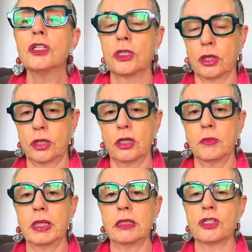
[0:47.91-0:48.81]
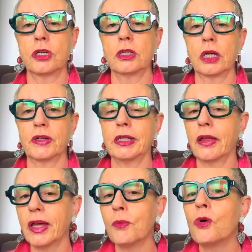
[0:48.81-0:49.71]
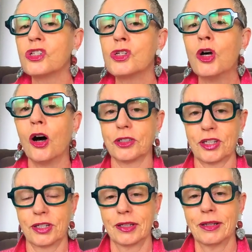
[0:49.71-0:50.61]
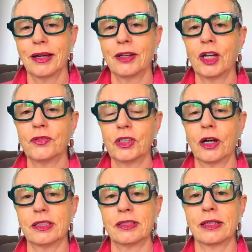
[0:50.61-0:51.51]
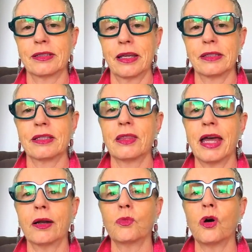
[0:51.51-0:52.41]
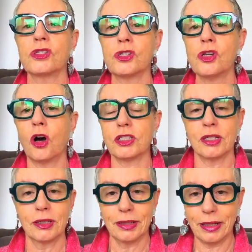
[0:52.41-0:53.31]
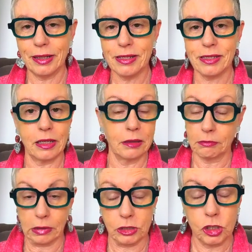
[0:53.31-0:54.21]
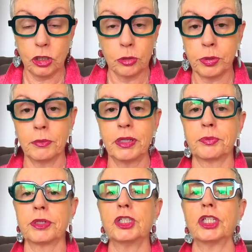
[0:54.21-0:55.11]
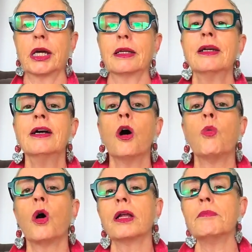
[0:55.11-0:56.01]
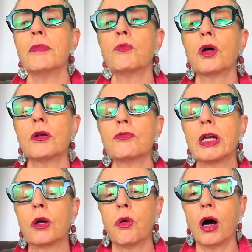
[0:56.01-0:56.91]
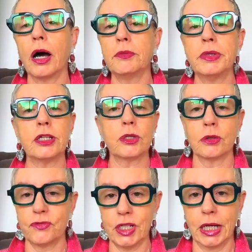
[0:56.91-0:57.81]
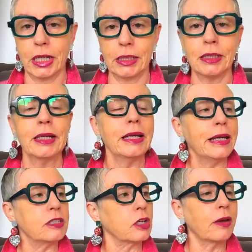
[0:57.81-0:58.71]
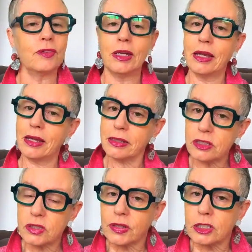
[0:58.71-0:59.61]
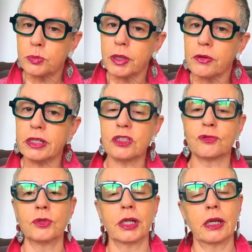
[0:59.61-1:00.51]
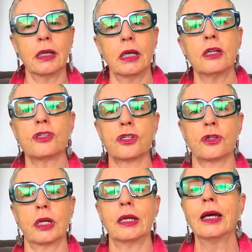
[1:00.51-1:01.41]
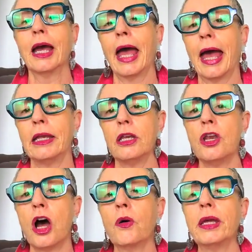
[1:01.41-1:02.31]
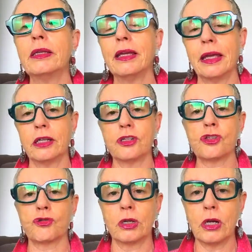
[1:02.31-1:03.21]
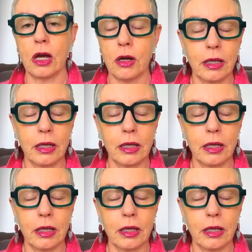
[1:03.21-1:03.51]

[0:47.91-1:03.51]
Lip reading: to 30 million turnover. Now, that was not an overnight success. That was not easy, as you could probably appreciate. What it required me to have done is to have years of experience of working in industry and knowing the industry